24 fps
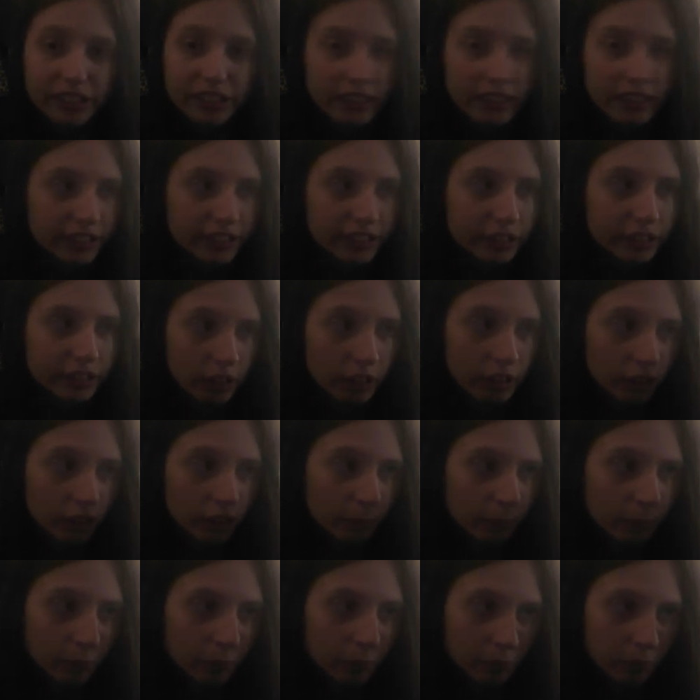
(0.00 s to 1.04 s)
This is a
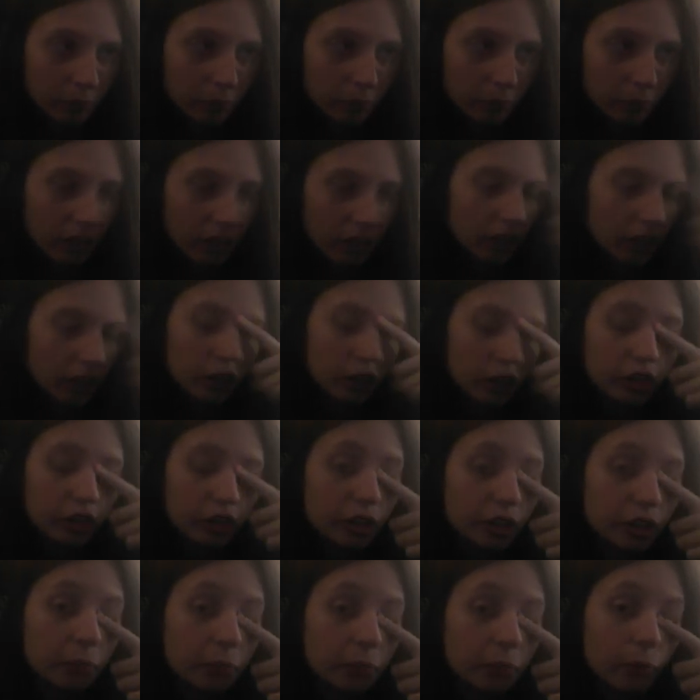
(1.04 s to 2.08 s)

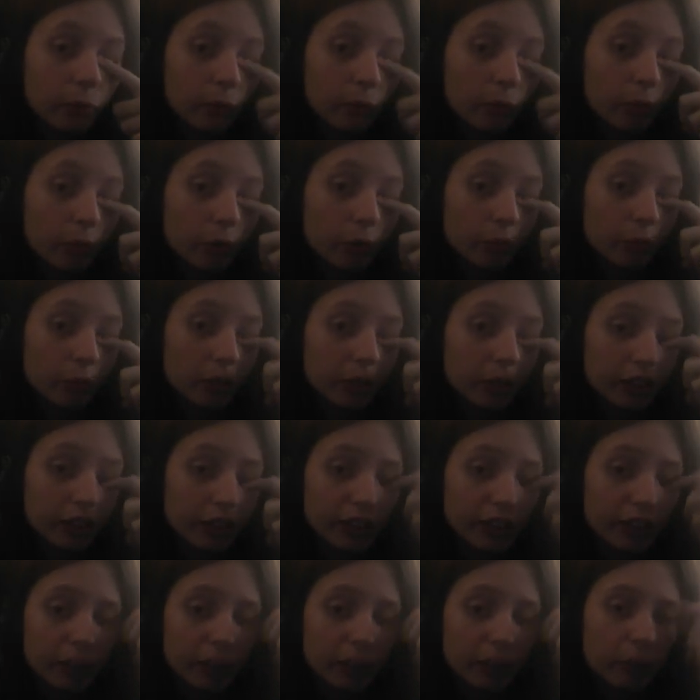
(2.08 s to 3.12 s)
sheeple
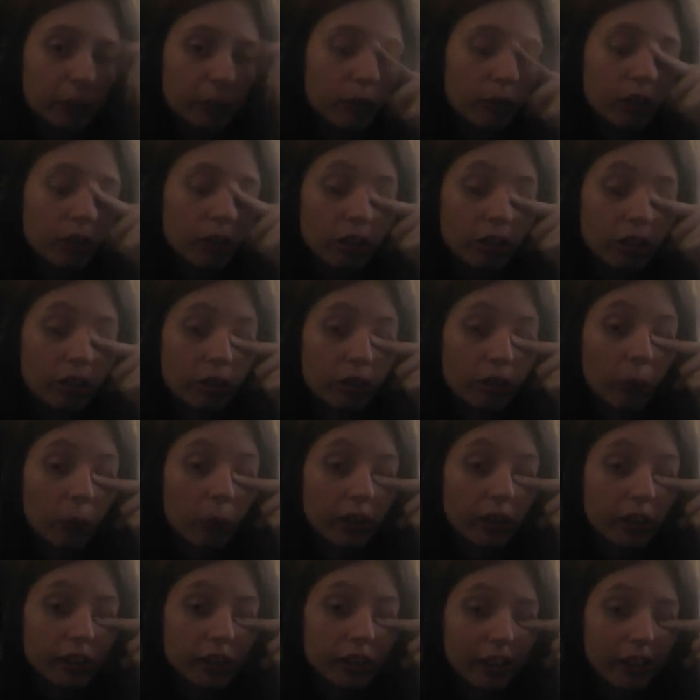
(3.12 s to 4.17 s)
example of
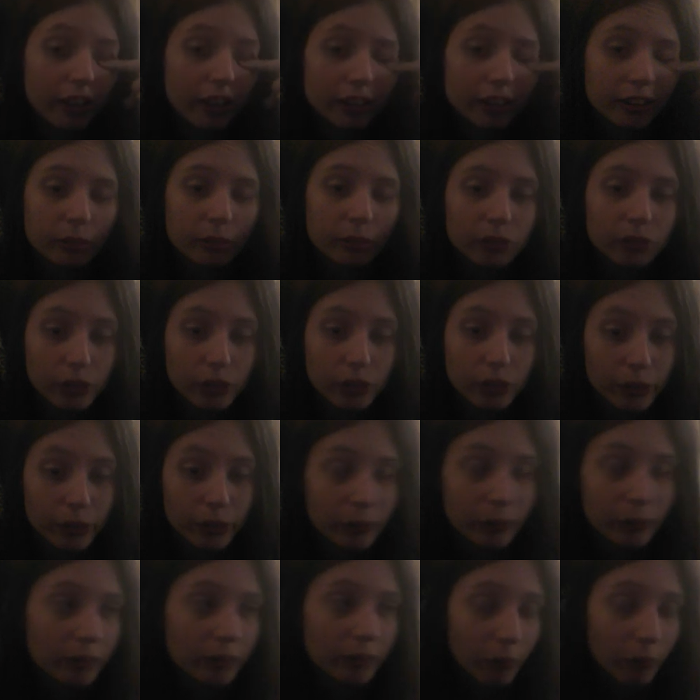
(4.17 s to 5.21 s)
what not to
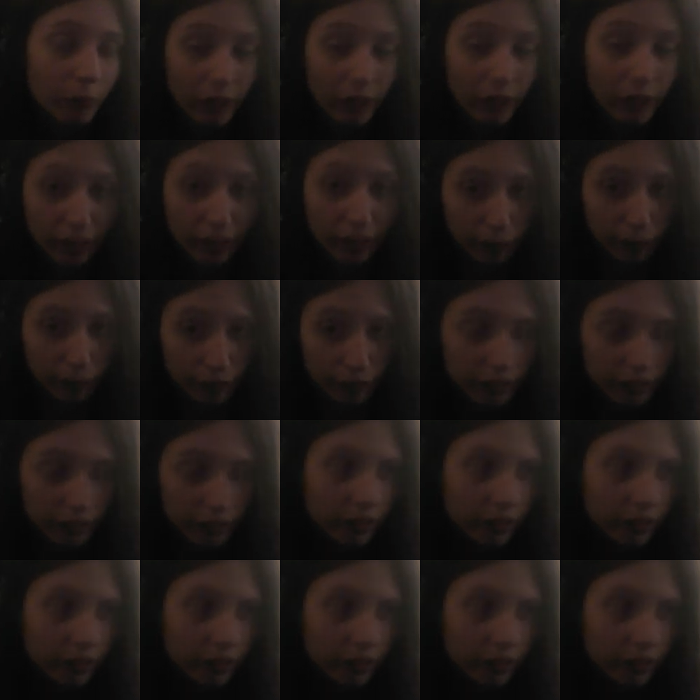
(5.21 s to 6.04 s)
do and what I learned.